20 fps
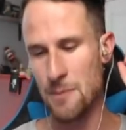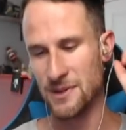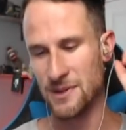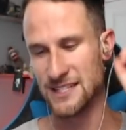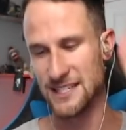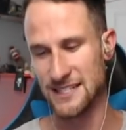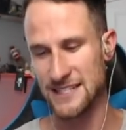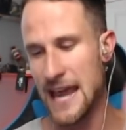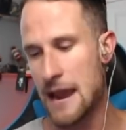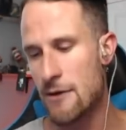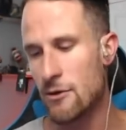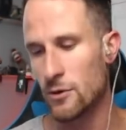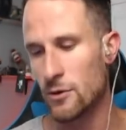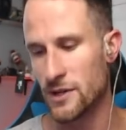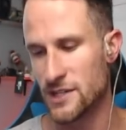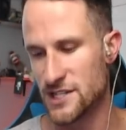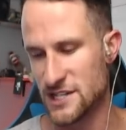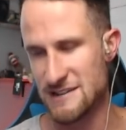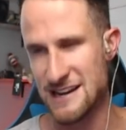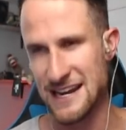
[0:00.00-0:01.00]
But today, what we're
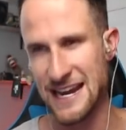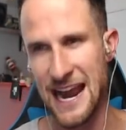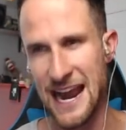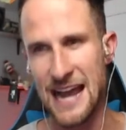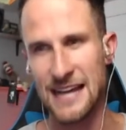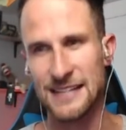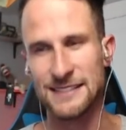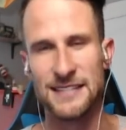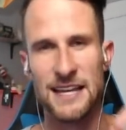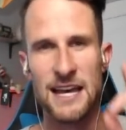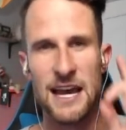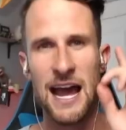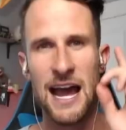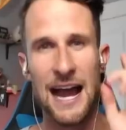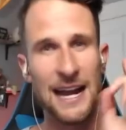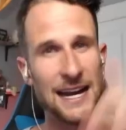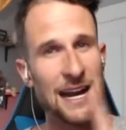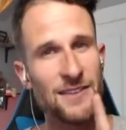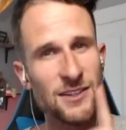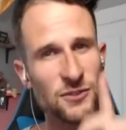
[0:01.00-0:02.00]
doing, guys, I
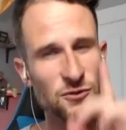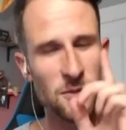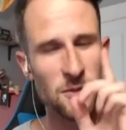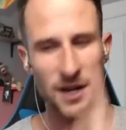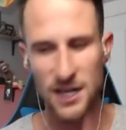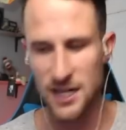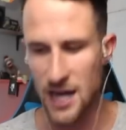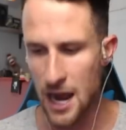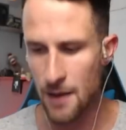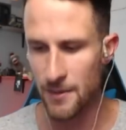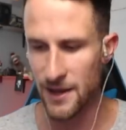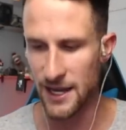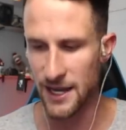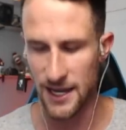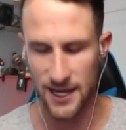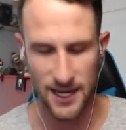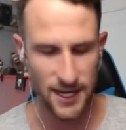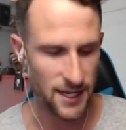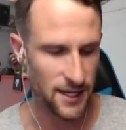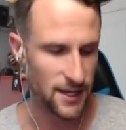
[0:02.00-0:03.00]
got this from a comment
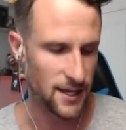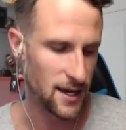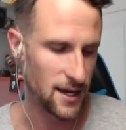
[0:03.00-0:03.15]
in